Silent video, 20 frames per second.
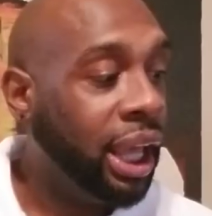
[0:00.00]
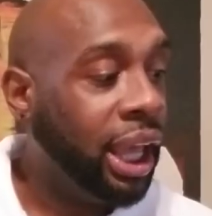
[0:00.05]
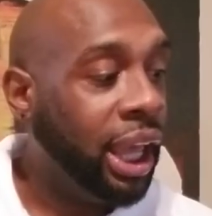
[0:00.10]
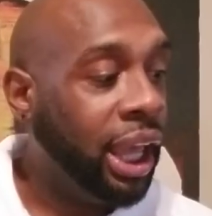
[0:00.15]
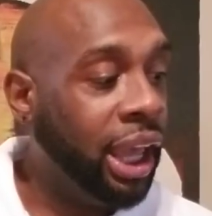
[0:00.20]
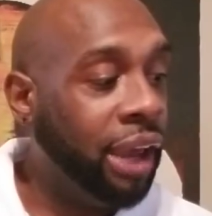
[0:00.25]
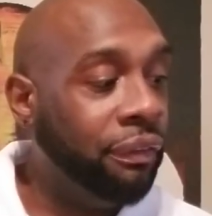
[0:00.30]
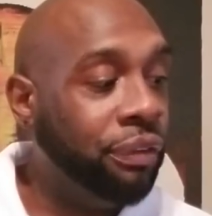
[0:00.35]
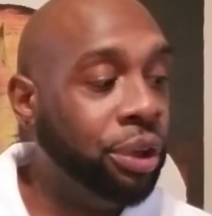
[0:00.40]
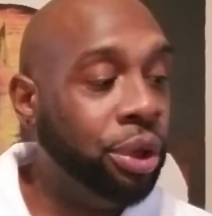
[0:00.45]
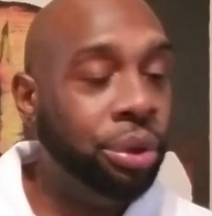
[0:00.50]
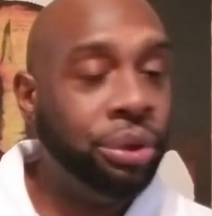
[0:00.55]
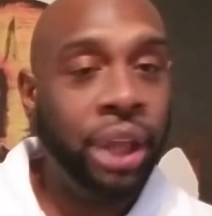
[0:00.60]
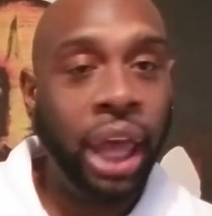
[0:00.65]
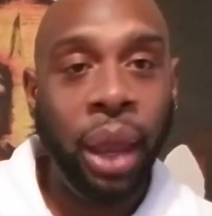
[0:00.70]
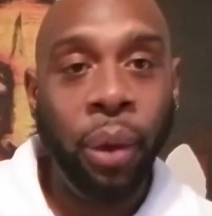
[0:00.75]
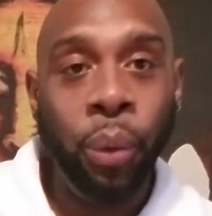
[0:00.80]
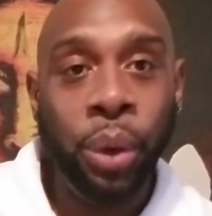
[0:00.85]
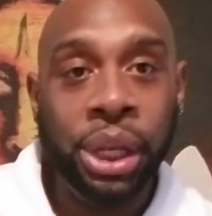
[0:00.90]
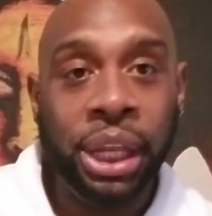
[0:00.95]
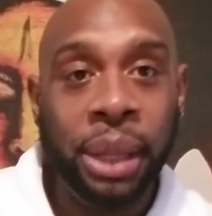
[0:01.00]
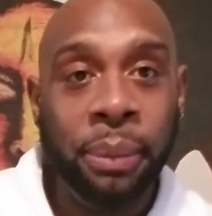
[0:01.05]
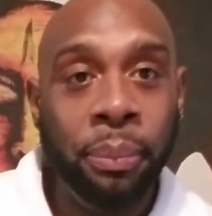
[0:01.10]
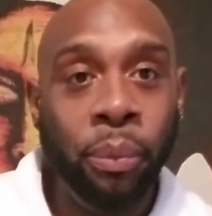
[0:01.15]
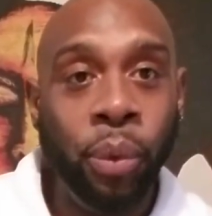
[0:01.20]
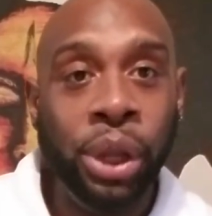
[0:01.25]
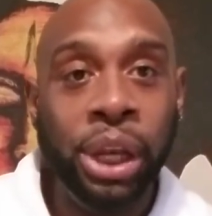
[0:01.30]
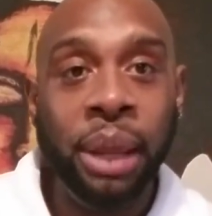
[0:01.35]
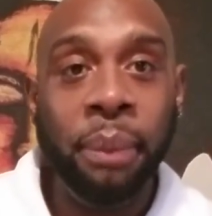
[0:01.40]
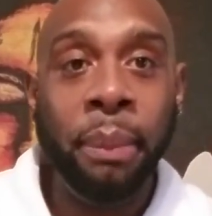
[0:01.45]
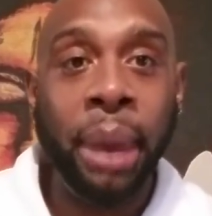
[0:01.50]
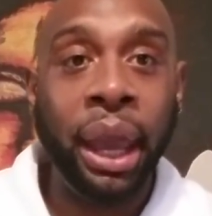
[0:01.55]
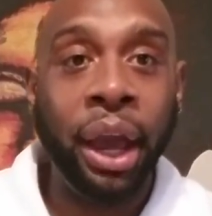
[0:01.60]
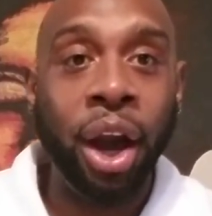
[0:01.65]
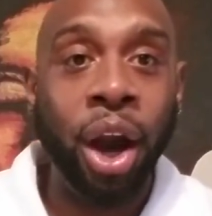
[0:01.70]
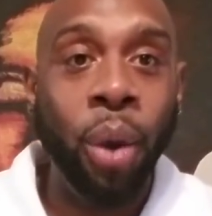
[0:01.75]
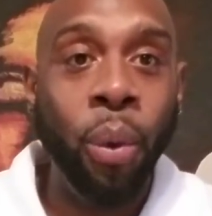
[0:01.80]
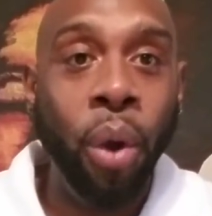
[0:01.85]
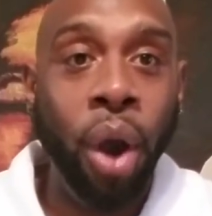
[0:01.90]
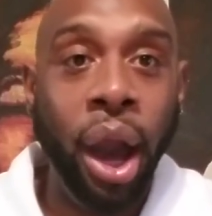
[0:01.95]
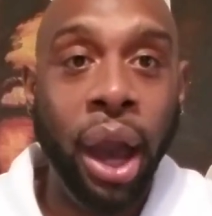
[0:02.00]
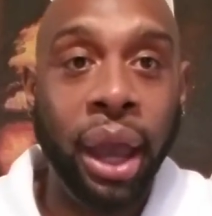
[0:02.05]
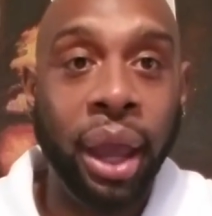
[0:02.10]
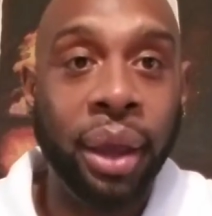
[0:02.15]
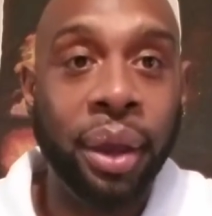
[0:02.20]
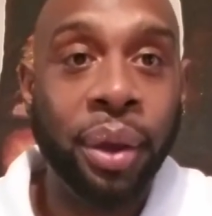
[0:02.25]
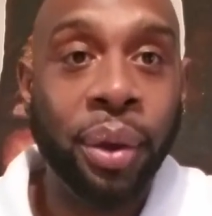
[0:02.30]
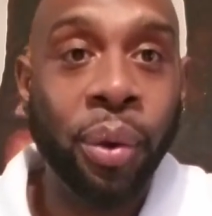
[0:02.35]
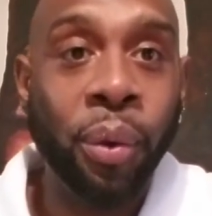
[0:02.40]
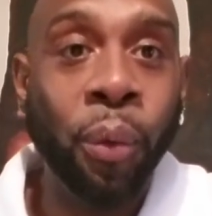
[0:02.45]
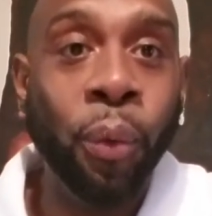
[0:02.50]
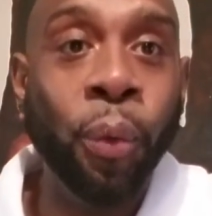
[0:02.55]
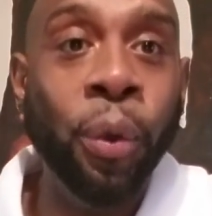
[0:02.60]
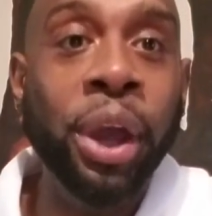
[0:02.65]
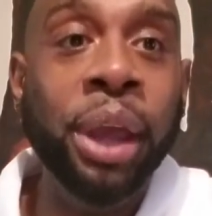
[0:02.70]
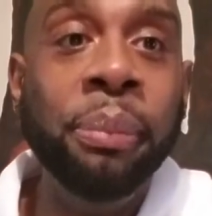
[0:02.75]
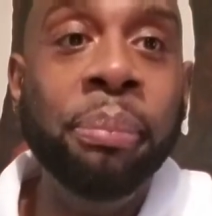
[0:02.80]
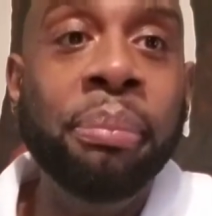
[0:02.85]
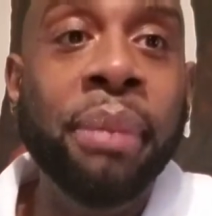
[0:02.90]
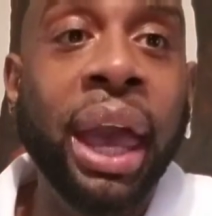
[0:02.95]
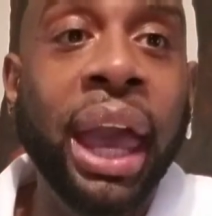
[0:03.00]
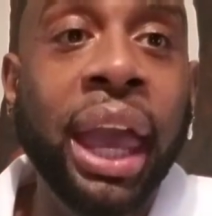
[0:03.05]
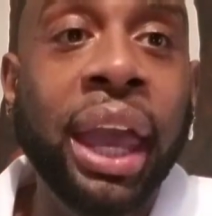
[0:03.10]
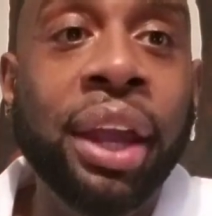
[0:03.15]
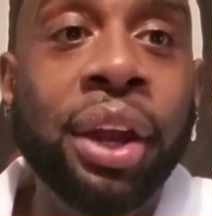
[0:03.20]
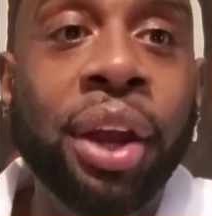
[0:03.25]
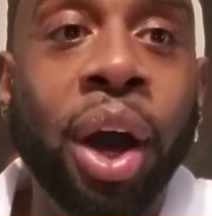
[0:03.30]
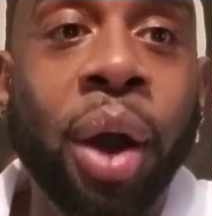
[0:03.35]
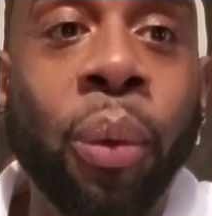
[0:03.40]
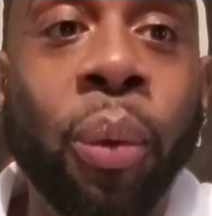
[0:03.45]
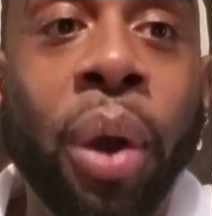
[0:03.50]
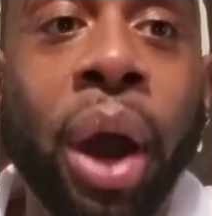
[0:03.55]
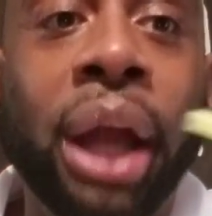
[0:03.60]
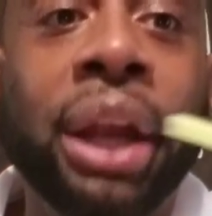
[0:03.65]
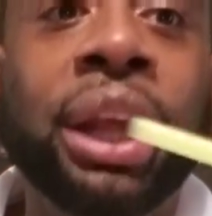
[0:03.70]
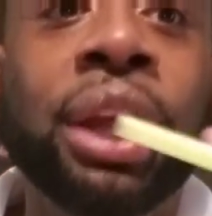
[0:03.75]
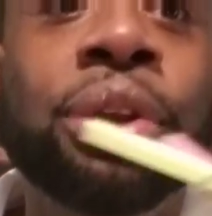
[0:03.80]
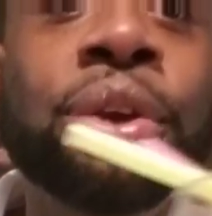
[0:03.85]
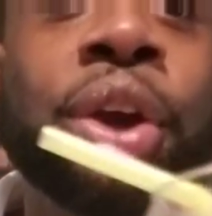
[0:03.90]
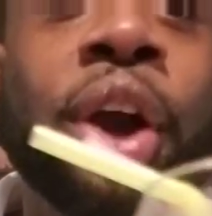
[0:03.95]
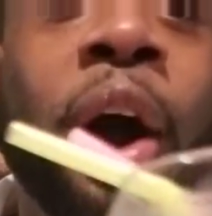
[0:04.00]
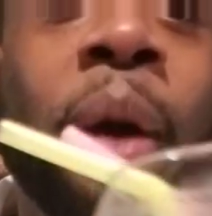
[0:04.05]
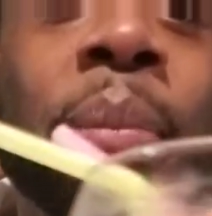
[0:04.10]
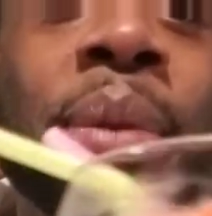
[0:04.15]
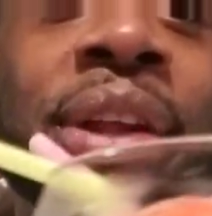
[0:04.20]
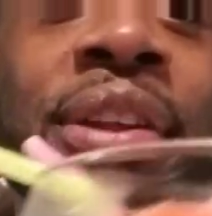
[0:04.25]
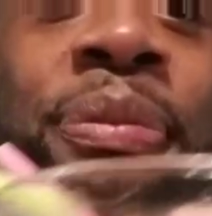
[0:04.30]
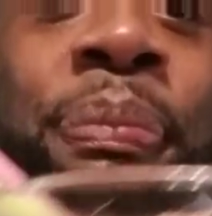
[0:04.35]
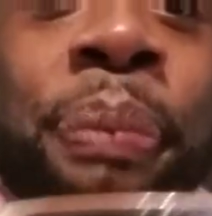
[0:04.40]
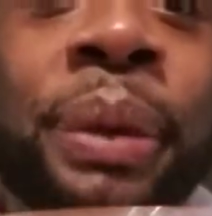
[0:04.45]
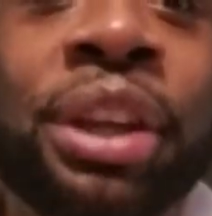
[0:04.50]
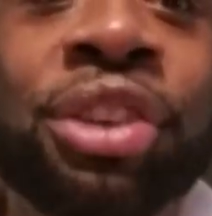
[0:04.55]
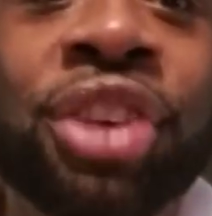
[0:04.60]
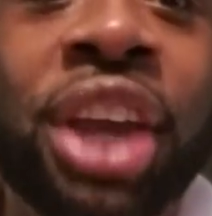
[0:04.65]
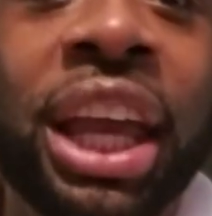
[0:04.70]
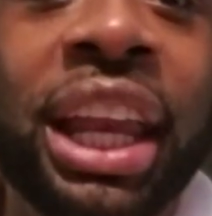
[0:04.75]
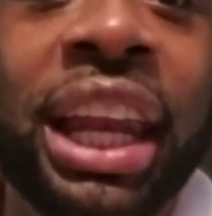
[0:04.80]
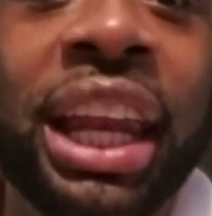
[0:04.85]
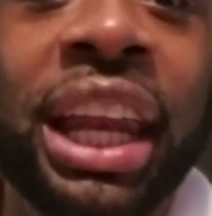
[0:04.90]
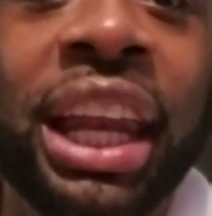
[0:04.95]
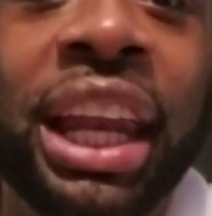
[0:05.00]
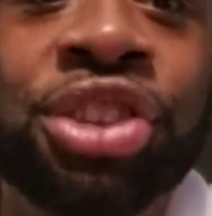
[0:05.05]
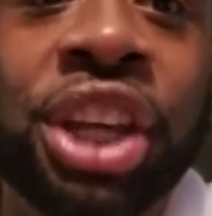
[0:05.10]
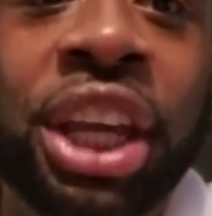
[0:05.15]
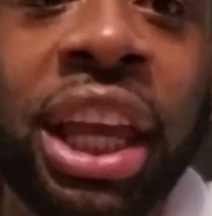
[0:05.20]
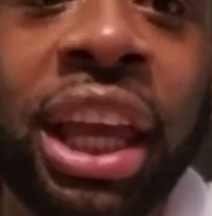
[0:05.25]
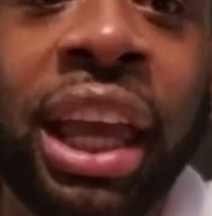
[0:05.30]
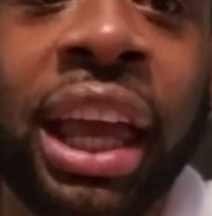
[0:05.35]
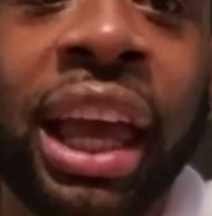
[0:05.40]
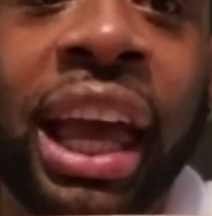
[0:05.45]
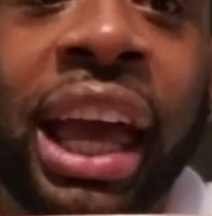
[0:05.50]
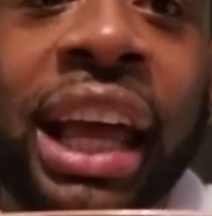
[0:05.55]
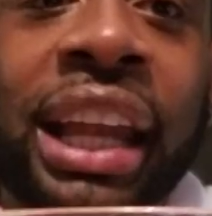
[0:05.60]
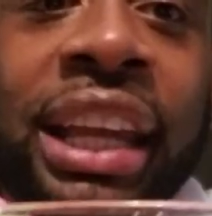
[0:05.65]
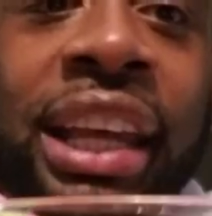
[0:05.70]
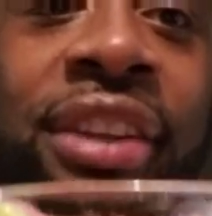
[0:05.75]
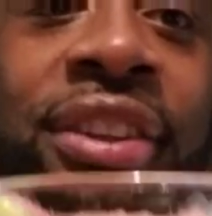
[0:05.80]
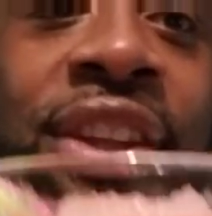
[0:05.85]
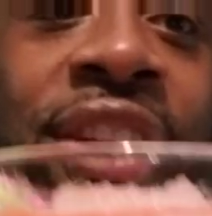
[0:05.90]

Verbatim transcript: if you think we didn't we didn't make her one, we made her one. Here you go, Miss PJ and SG. This